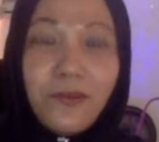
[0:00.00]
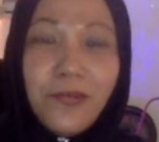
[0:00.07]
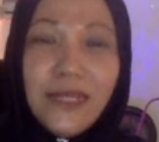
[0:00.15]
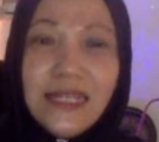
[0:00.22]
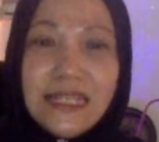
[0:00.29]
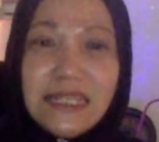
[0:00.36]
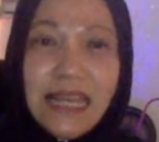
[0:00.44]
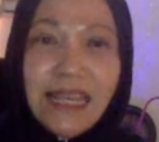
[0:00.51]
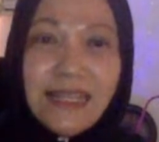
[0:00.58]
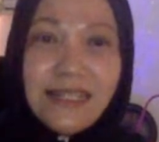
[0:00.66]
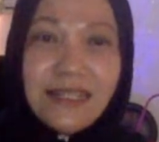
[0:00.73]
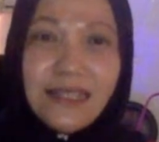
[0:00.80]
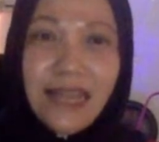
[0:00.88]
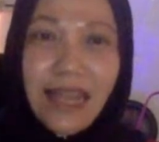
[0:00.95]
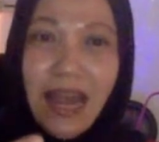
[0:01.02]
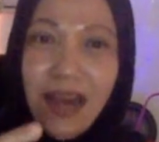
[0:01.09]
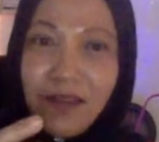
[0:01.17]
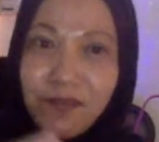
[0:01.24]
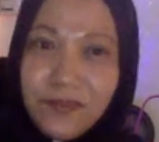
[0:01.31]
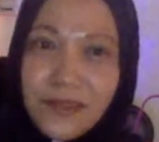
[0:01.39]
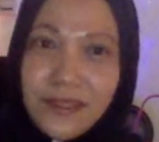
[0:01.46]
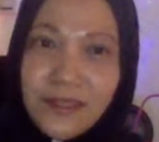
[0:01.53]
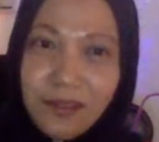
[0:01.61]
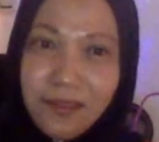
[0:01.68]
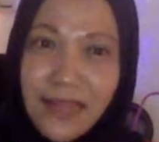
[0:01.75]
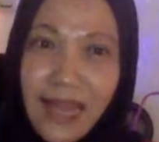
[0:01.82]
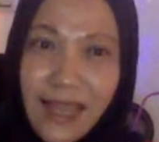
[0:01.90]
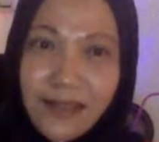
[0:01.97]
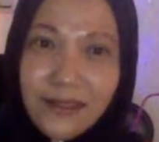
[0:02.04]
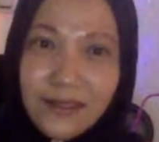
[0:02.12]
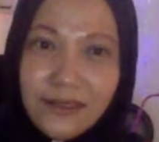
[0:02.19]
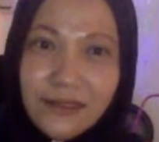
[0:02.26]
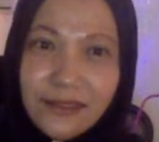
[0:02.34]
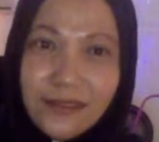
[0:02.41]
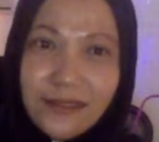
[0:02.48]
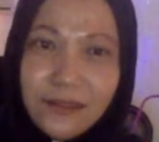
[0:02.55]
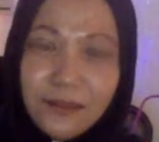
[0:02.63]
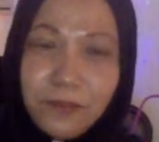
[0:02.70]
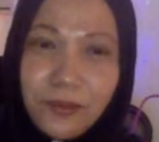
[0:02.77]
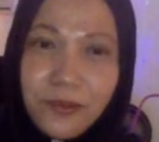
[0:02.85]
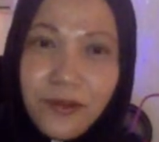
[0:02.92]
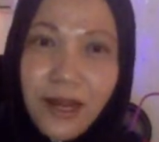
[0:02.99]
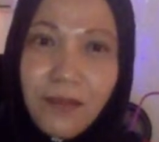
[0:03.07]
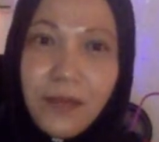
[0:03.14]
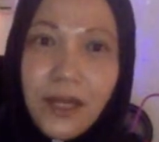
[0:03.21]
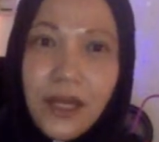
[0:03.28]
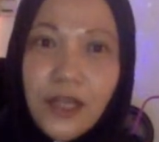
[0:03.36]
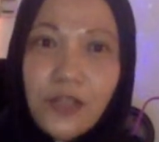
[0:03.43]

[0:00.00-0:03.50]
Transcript: we decided like after that uh, program,